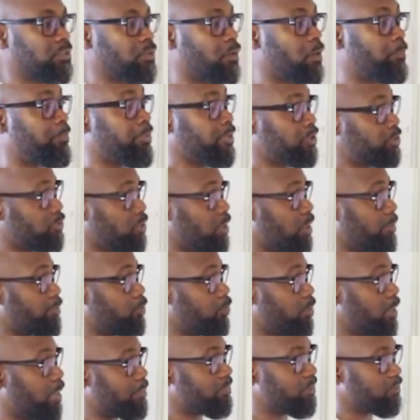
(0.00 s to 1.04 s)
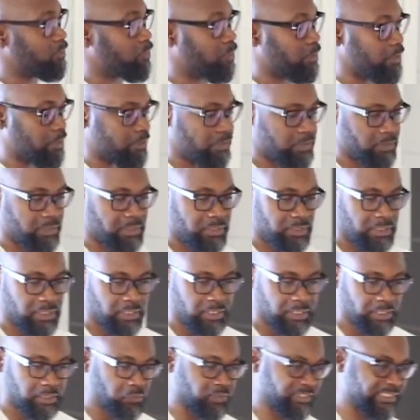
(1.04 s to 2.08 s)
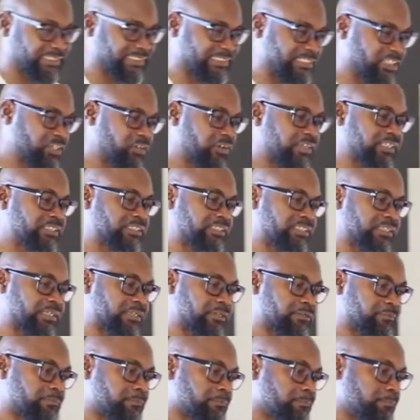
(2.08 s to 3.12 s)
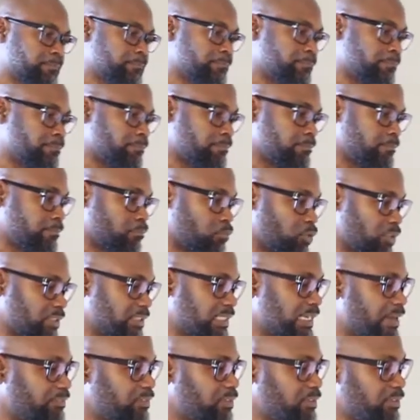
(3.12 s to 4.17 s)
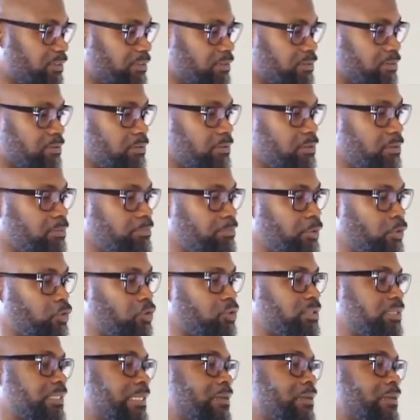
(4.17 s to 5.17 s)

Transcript: Operational programs as well. He was a senior engineer, but he left because